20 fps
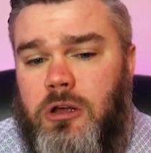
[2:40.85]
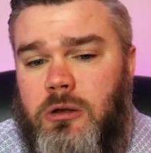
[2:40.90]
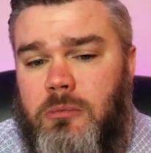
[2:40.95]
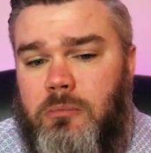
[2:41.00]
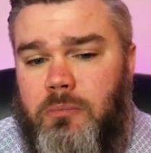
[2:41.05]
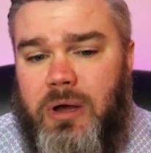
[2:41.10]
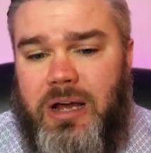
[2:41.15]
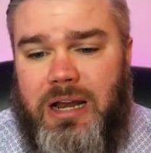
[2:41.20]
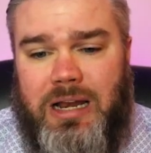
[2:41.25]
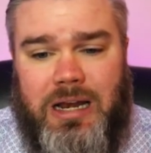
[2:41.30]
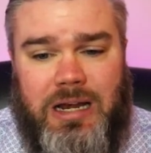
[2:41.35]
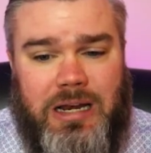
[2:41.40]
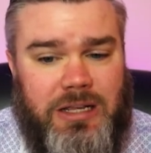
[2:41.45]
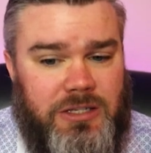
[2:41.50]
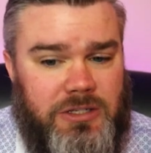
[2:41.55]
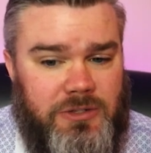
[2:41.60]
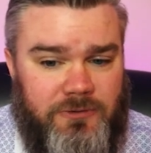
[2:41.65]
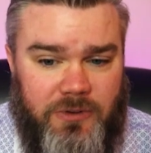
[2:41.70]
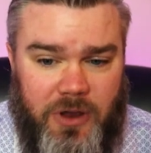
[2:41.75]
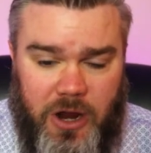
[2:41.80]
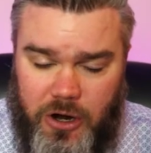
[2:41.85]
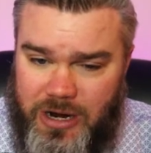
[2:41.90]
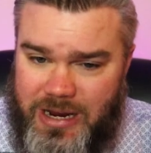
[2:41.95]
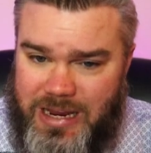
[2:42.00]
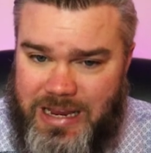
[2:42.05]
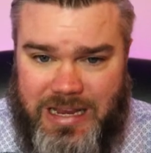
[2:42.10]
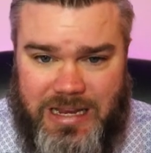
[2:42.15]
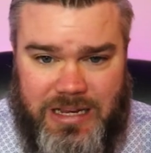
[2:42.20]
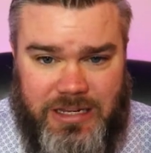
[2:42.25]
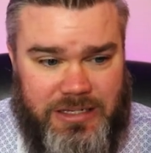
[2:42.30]
But it is very
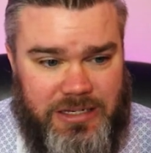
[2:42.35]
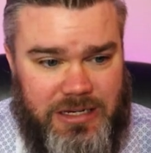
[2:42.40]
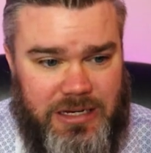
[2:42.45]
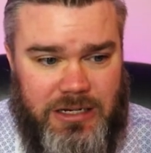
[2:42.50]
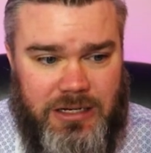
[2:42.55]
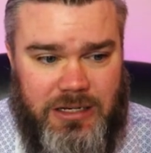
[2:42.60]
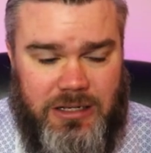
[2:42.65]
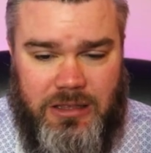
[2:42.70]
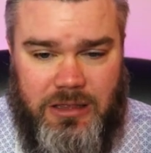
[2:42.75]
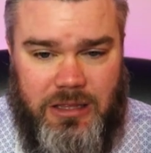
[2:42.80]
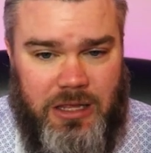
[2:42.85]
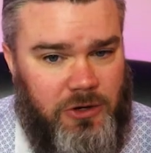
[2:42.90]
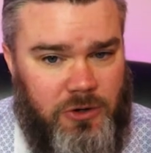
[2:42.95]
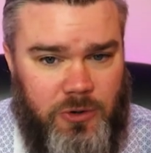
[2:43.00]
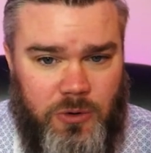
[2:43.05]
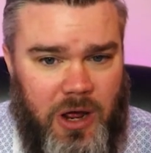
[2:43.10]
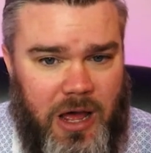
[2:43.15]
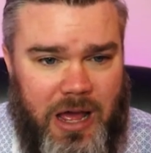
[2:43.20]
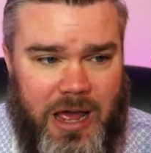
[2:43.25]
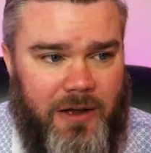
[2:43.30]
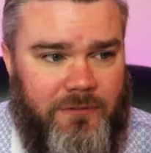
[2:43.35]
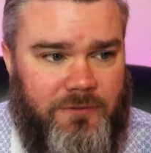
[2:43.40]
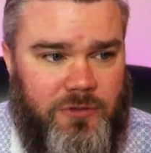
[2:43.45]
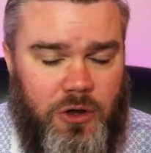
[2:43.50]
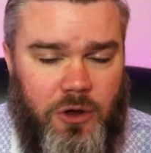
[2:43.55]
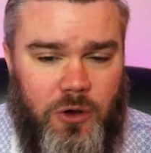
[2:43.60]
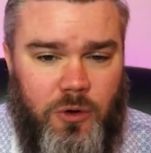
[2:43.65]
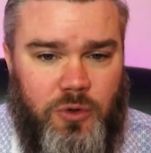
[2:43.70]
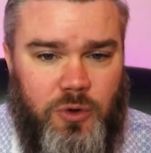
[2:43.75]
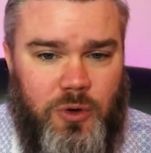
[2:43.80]
easy. They do not have to
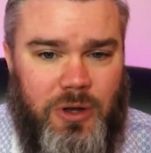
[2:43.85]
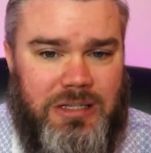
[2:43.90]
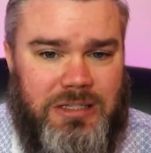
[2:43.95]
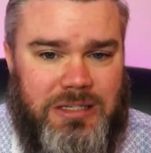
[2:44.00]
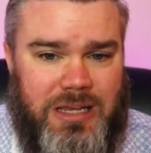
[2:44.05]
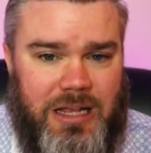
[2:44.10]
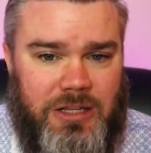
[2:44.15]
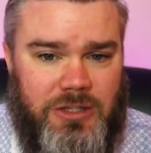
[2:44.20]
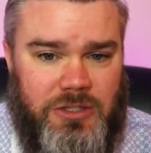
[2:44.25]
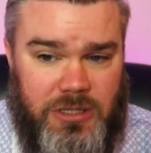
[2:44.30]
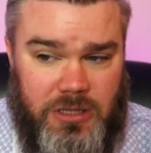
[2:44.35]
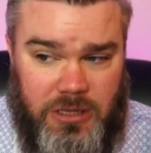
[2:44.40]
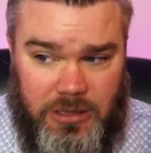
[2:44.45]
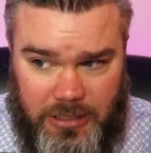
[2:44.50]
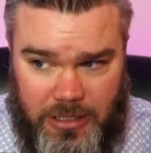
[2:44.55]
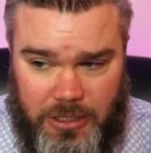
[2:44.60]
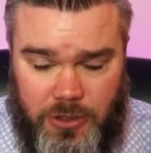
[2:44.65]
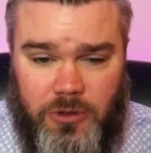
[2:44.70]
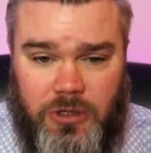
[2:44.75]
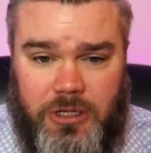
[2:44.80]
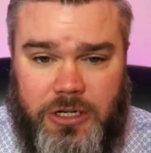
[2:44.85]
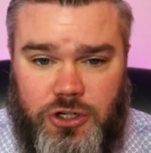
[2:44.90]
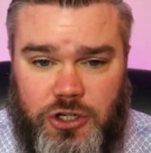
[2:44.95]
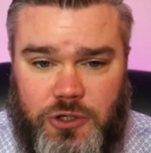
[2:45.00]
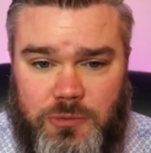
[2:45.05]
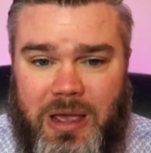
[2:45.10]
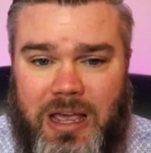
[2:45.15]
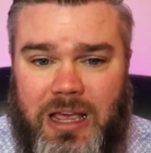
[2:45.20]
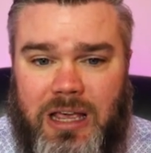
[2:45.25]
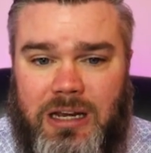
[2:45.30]
go through, it's literally just
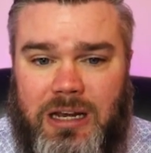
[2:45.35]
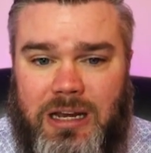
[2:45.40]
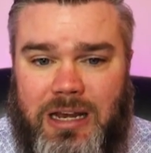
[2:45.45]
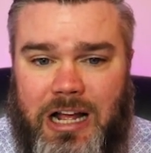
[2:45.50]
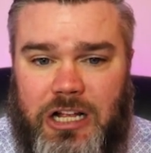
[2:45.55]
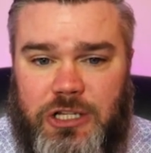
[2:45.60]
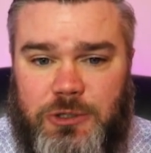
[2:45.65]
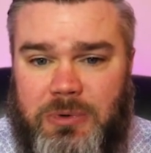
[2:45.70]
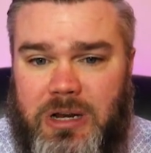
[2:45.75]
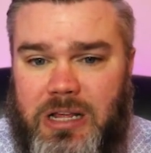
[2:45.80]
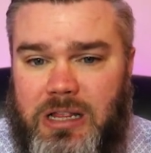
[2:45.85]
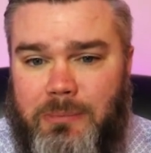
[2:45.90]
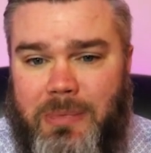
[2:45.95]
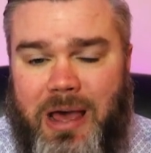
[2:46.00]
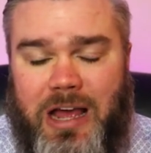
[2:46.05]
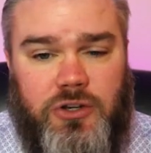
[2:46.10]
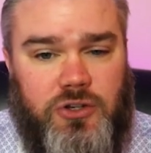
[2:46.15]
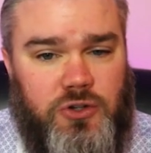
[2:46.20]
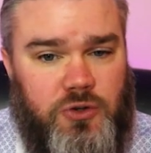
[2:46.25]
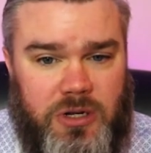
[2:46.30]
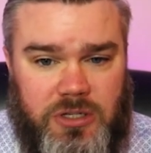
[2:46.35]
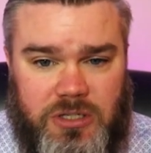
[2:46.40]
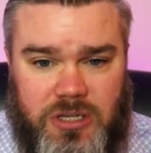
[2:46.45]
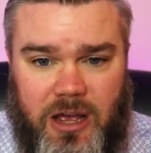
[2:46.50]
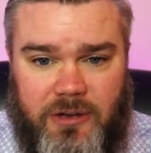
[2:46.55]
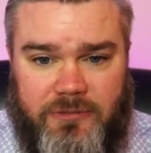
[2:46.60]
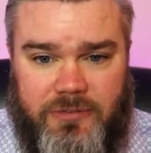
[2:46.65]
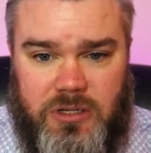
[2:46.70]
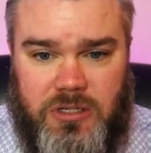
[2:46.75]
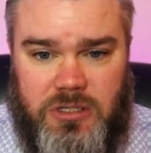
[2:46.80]
making an announcement at the magistrate's
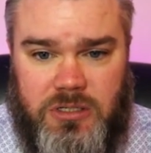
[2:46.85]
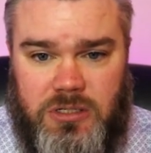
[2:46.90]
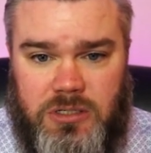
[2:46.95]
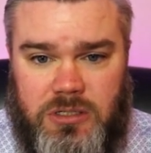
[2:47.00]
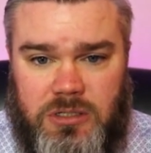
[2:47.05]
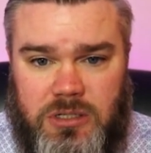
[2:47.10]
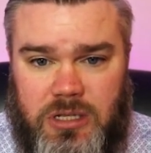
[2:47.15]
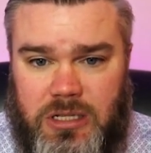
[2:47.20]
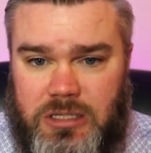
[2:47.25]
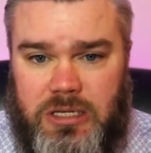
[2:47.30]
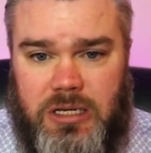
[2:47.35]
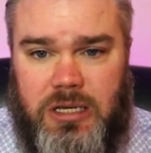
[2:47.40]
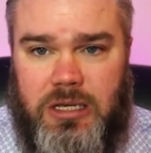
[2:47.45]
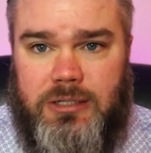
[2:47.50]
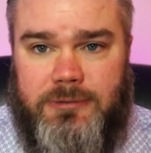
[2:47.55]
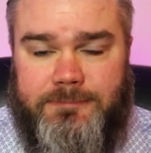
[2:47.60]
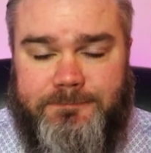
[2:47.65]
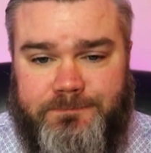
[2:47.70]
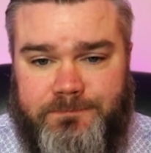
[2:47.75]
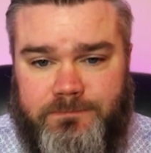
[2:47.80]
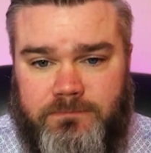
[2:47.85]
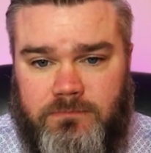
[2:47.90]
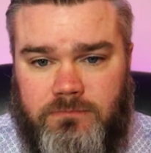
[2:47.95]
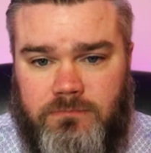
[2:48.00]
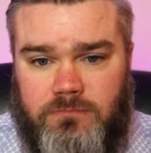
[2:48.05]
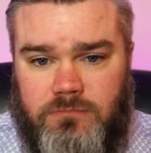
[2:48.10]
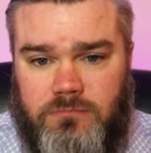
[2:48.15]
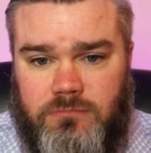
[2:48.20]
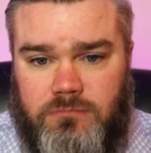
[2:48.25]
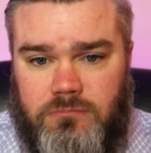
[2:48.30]
office. That's it.
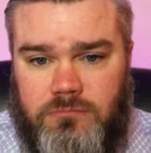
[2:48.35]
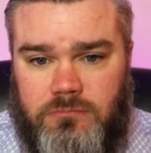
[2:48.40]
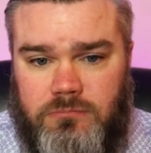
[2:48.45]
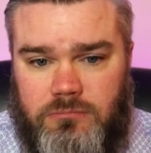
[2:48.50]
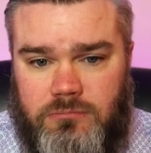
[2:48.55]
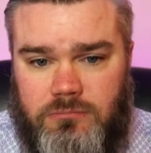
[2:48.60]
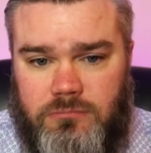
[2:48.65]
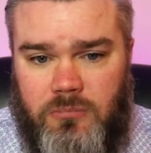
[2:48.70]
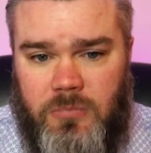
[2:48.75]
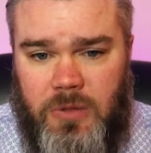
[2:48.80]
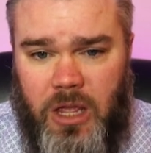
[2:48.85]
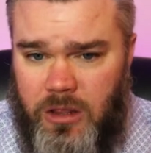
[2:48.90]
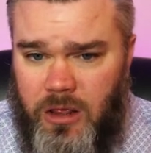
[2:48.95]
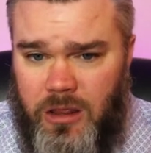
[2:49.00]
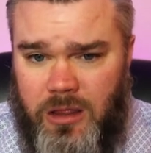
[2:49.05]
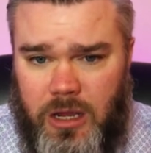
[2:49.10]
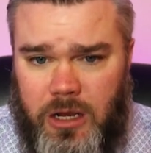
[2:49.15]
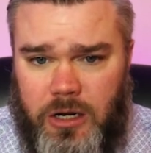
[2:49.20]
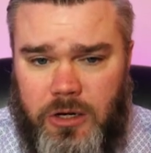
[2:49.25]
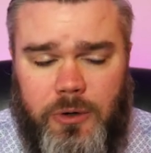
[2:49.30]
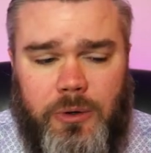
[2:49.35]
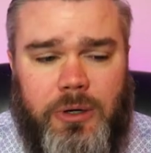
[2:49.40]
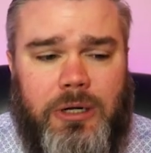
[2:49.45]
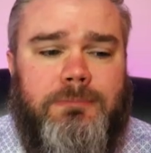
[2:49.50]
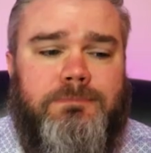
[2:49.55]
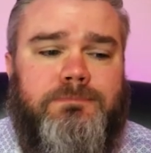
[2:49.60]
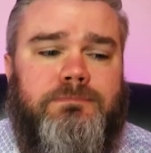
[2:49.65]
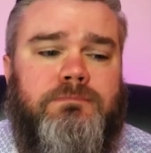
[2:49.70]
And then they can do it.